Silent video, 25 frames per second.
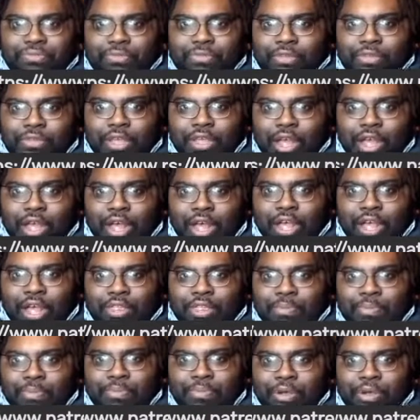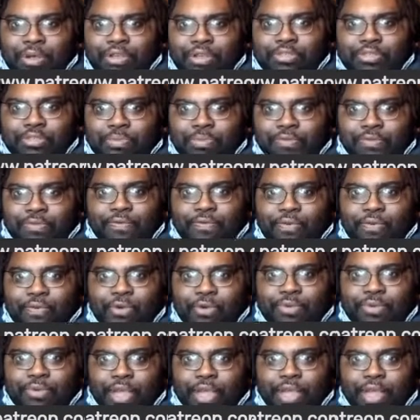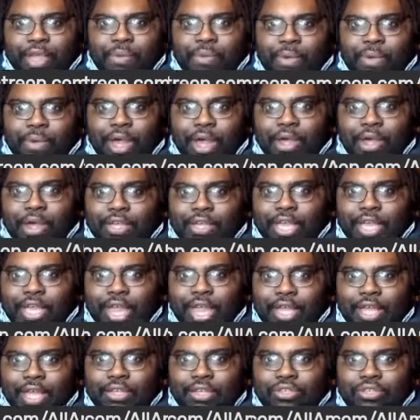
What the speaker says: The Bucks performed a wildcat